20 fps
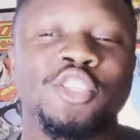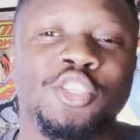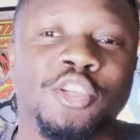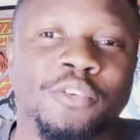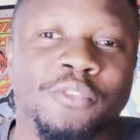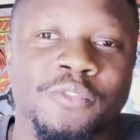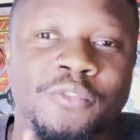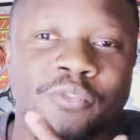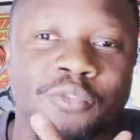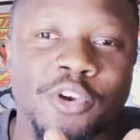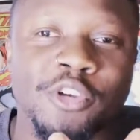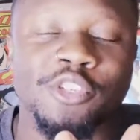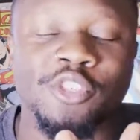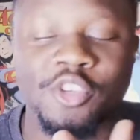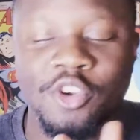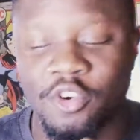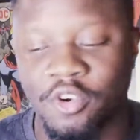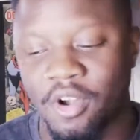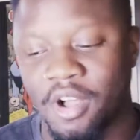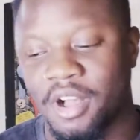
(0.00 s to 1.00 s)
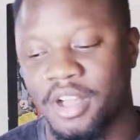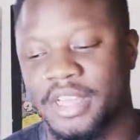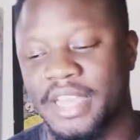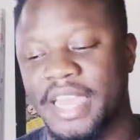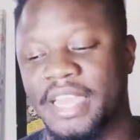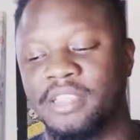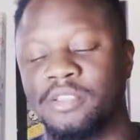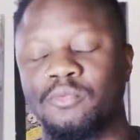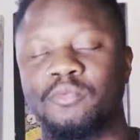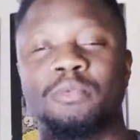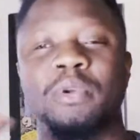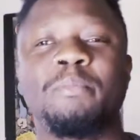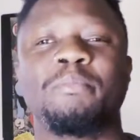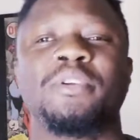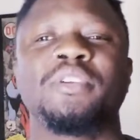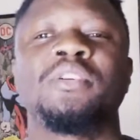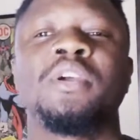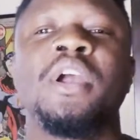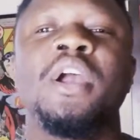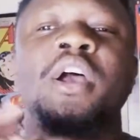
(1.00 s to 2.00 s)
their first Croc. And
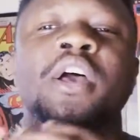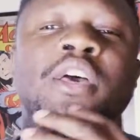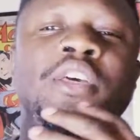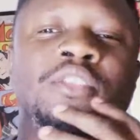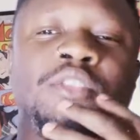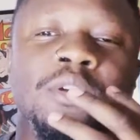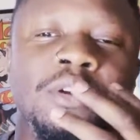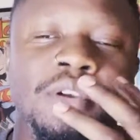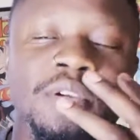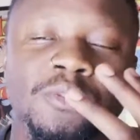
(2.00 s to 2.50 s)
remember, the